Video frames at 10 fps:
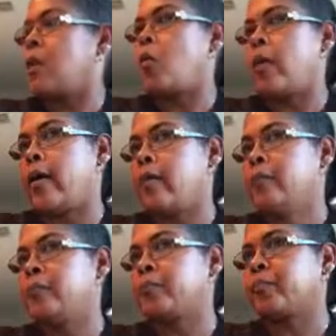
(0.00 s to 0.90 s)

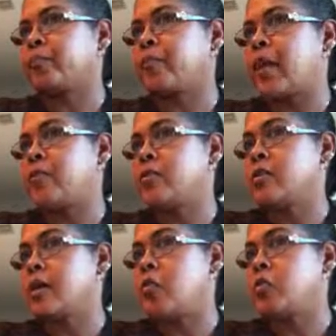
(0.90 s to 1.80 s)
Well, ever
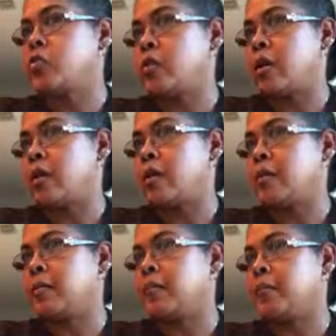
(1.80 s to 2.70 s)
since I was
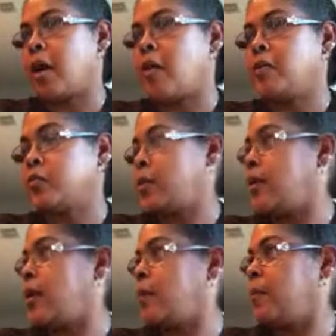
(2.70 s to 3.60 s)
young, I always wanted
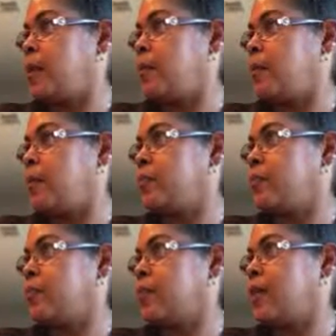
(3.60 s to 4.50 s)
to help people,
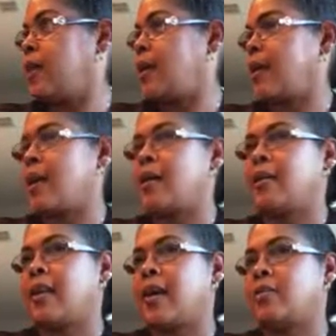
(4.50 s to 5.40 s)
and I kind
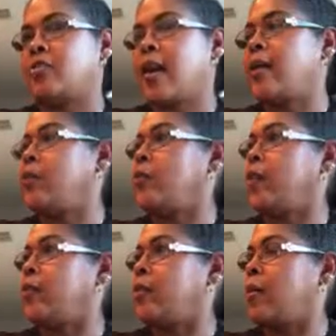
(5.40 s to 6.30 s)
of like shied
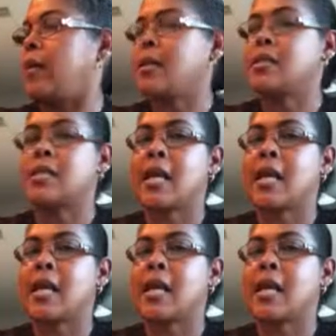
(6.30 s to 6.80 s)
away from it.